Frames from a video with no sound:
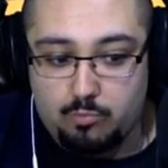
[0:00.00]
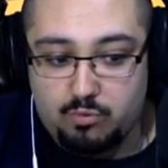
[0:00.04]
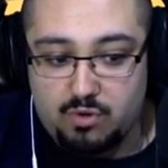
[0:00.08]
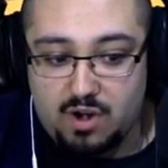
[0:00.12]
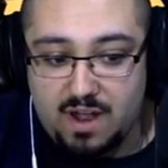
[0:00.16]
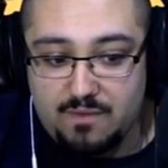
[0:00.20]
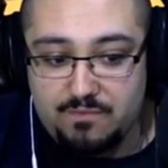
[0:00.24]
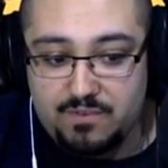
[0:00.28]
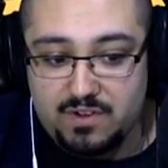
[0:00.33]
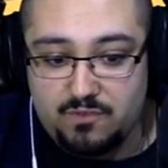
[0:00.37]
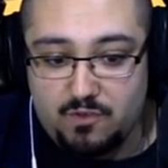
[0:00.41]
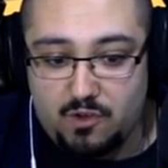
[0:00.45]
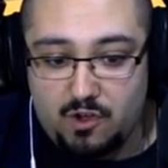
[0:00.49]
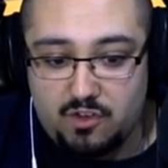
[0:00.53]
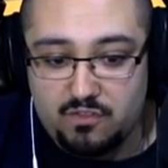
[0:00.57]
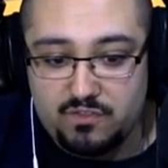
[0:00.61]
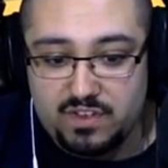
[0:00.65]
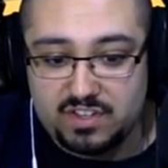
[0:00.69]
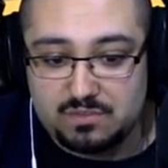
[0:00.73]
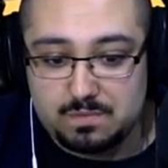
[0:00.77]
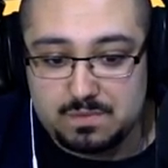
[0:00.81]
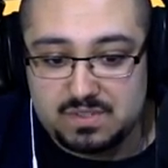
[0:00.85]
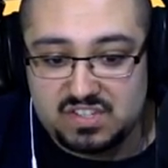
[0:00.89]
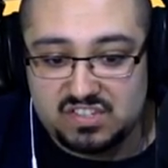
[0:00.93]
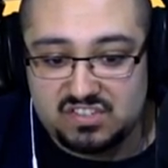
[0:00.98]
Profit of all
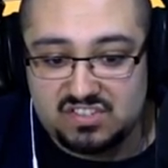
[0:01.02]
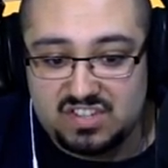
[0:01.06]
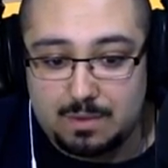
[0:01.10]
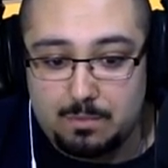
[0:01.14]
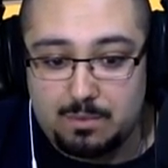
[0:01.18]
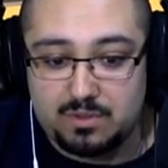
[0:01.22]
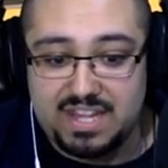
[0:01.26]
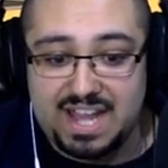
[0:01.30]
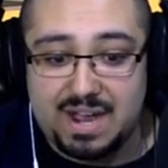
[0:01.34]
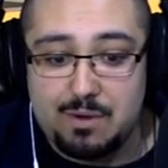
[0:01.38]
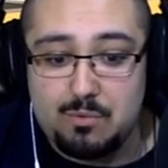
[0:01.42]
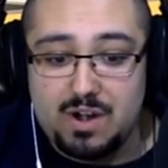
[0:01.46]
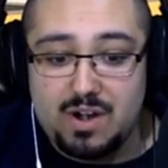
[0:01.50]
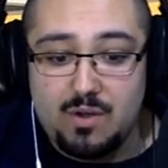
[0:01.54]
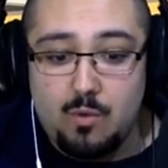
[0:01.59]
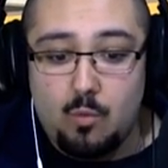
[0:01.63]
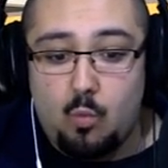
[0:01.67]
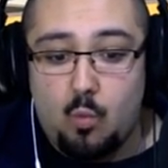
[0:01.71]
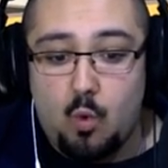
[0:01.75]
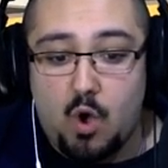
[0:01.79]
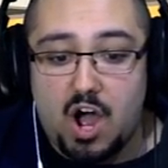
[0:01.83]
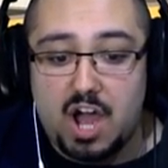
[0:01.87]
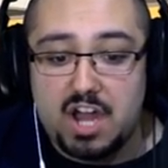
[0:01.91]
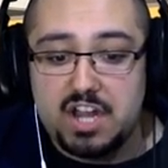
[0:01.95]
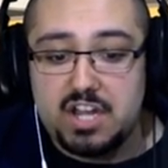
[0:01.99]
investments is doubled. Now we're at
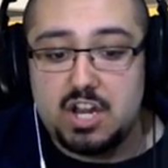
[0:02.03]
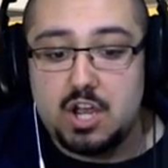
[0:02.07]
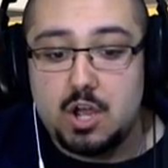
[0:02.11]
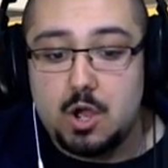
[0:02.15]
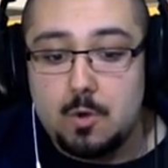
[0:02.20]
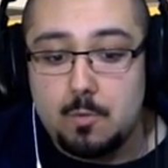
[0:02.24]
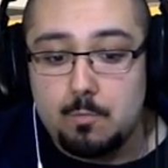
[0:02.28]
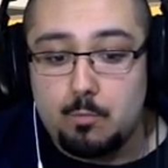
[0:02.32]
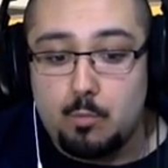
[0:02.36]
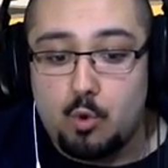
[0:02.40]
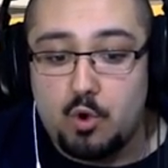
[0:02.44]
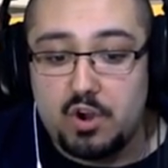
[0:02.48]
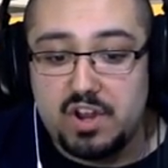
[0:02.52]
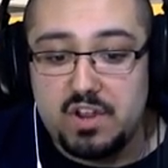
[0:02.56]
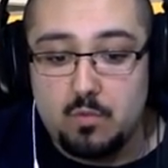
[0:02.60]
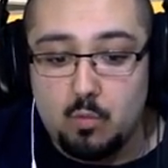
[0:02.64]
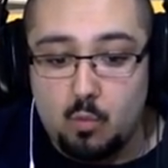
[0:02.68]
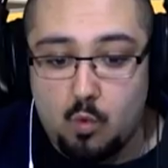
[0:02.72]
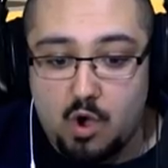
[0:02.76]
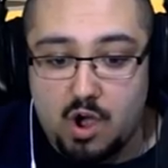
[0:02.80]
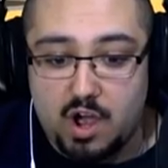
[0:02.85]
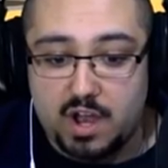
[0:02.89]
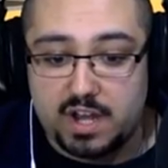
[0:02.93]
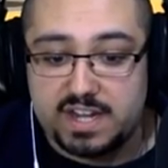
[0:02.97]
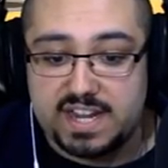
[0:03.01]
1.1
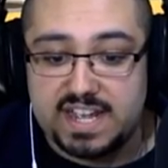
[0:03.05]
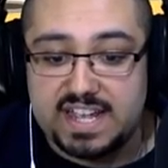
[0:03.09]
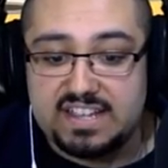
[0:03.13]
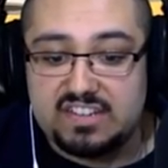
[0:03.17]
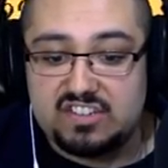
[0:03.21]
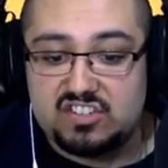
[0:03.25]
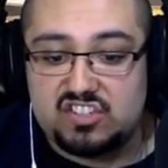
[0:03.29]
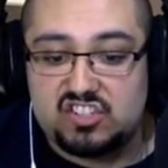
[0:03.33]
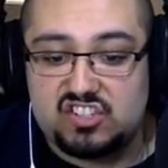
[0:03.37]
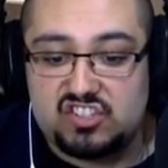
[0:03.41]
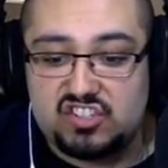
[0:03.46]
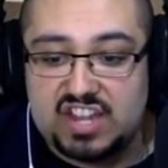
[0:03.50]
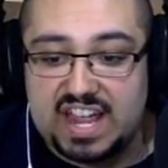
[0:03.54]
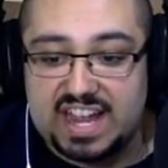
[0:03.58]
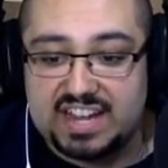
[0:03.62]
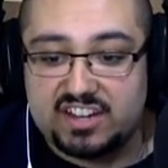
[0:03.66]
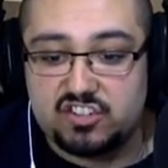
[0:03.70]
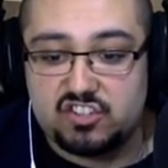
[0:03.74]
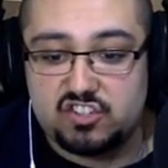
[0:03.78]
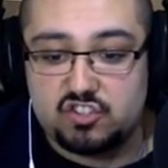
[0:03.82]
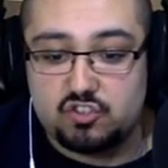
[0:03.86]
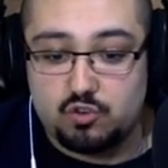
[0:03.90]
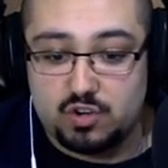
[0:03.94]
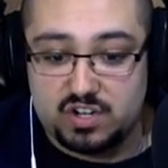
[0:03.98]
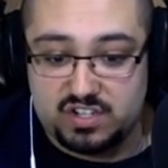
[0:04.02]

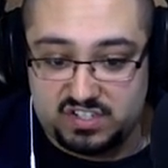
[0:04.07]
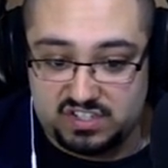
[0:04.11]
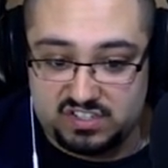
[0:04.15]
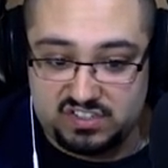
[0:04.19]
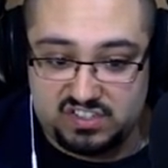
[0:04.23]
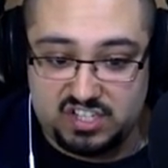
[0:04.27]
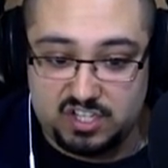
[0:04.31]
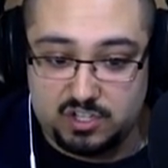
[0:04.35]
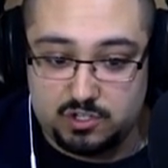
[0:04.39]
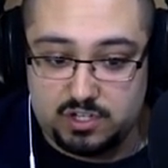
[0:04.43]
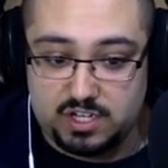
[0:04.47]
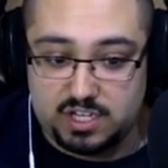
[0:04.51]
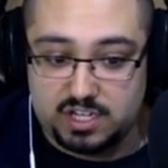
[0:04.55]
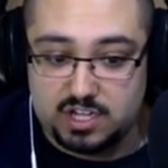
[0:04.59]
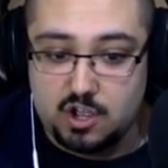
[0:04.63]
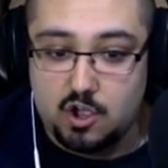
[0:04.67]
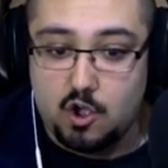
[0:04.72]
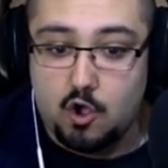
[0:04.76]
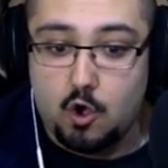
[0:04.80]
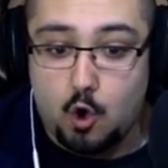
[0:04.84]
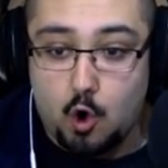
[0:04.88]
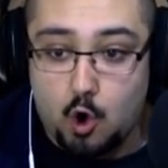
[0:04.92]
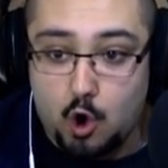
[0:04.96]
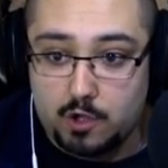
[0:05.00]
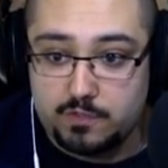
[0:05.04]

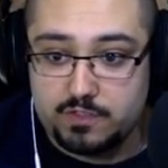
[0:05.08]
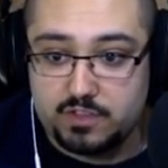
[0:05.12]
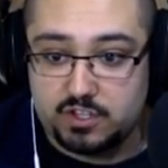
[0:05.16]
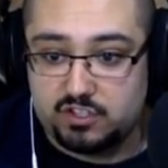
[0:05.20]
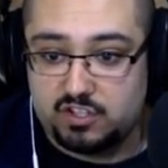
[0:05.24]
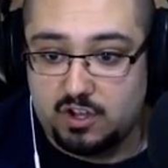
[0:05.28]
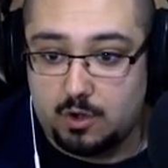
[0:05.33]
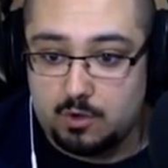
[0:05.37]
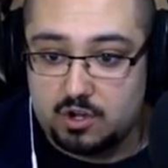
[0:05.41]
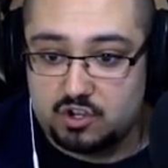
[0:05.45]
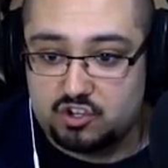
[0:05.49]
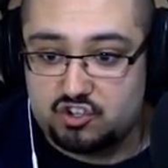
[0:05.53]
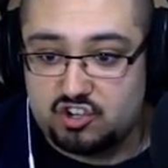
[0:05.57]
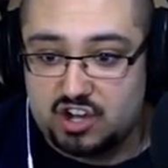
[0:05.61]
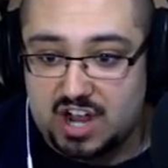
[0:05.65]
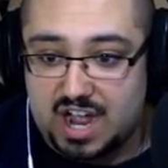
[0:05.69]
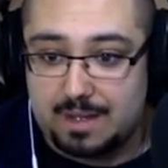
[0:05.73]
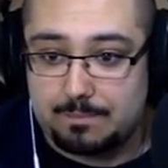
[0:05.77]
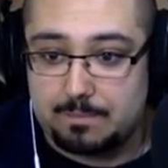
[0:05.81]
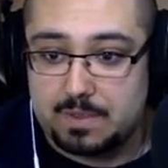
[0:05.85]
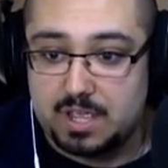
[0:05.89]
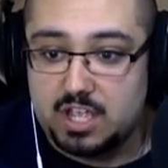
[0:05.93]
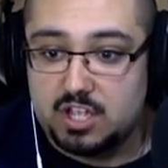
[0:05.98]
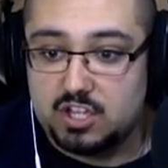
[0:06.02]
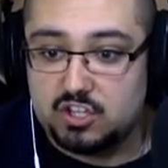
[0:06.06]
sextrigintillion on the donut
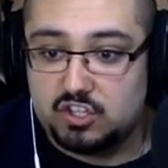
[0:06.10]
shop.